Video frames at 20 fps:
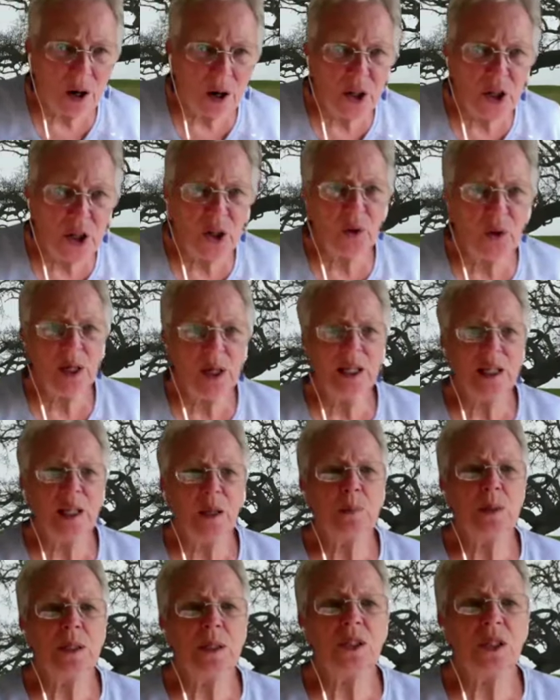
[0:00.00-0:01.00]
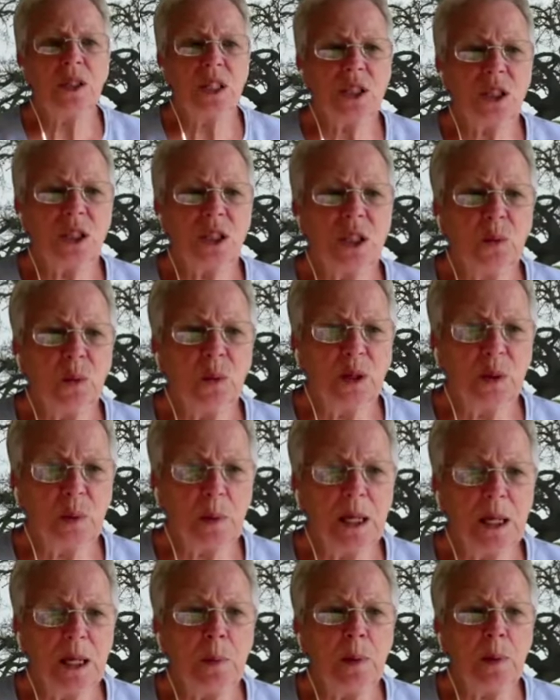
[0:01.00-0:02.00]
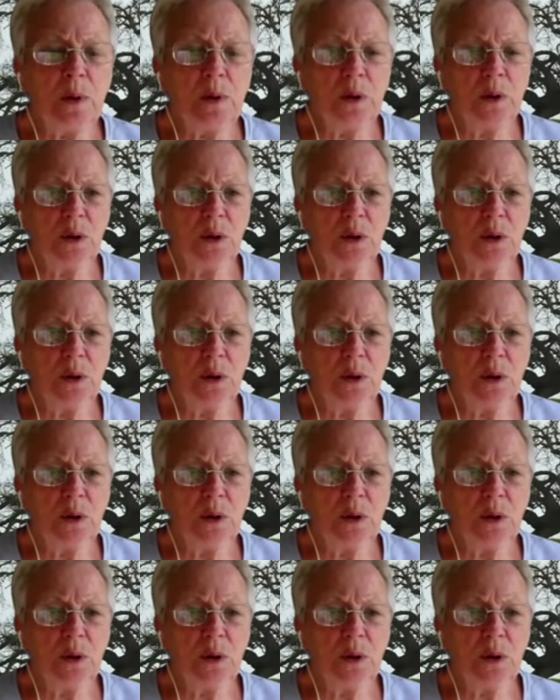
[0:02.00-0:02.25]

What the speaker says: you in a position with people